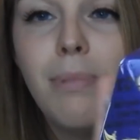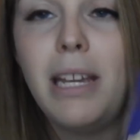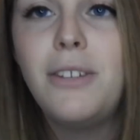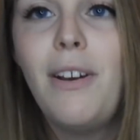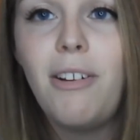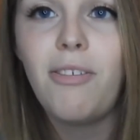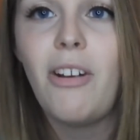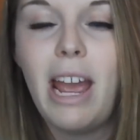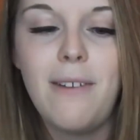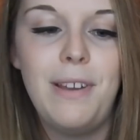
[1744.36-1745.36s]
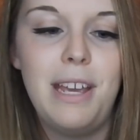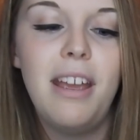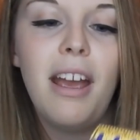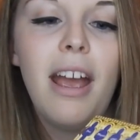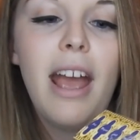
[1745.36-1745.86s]
but it's very, very
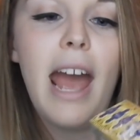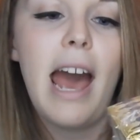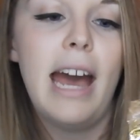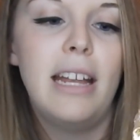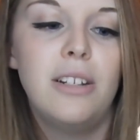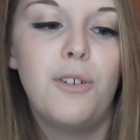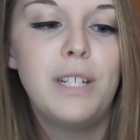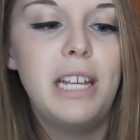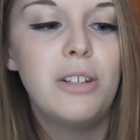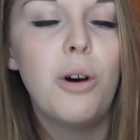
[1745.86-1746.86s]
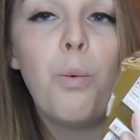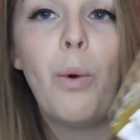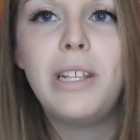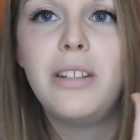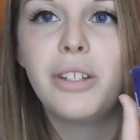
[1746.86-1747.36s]
heavy, and obviously it's got a
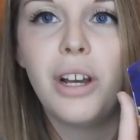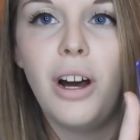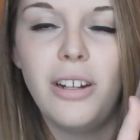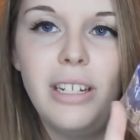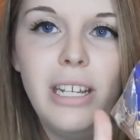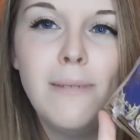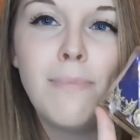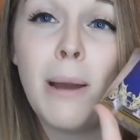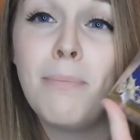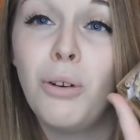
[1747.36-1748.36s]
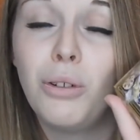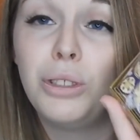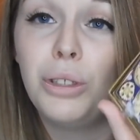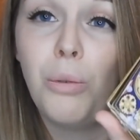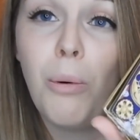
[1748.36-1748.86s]
Wizard's card in it, but I'm not
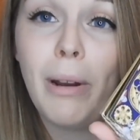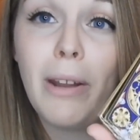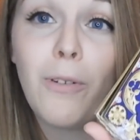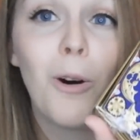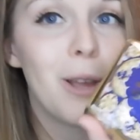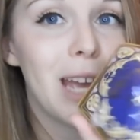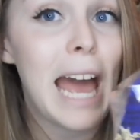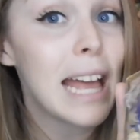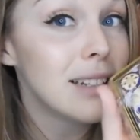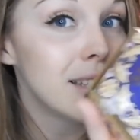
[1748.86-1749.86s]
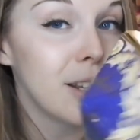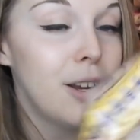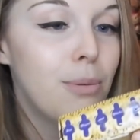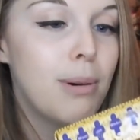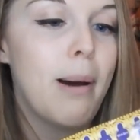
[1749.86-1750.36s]
sure what one I've got yet,
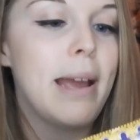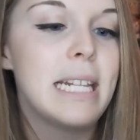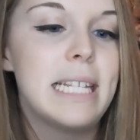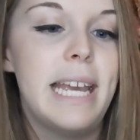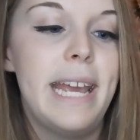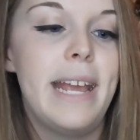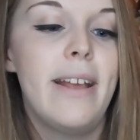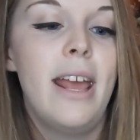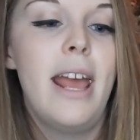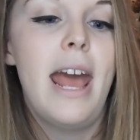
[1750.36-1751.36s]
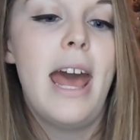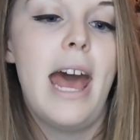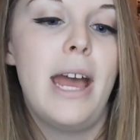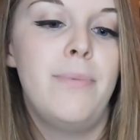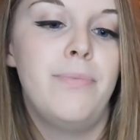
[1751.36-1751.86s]
so we'll wait and see.
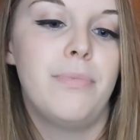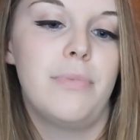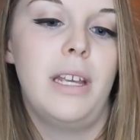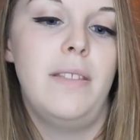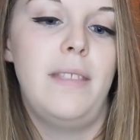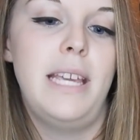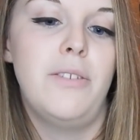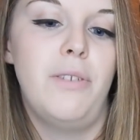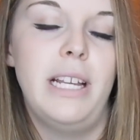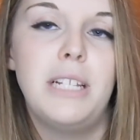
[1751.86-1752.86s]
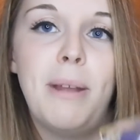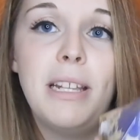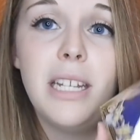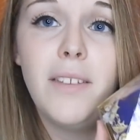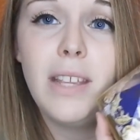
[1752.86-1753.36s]
These are really
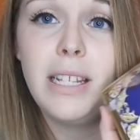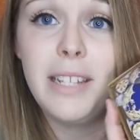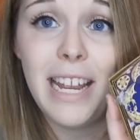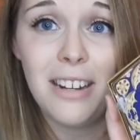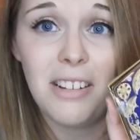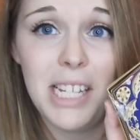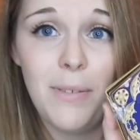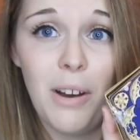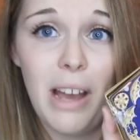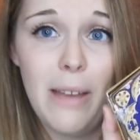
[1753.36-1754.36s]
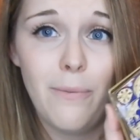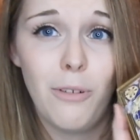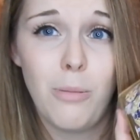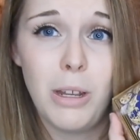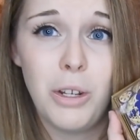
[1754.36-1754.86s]
expensive. These are $10.95
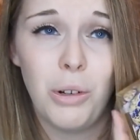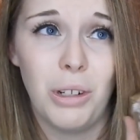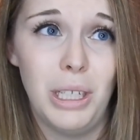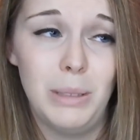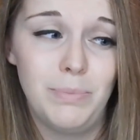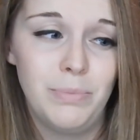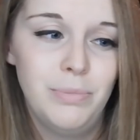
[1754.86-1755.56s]
for a bit of chocolate,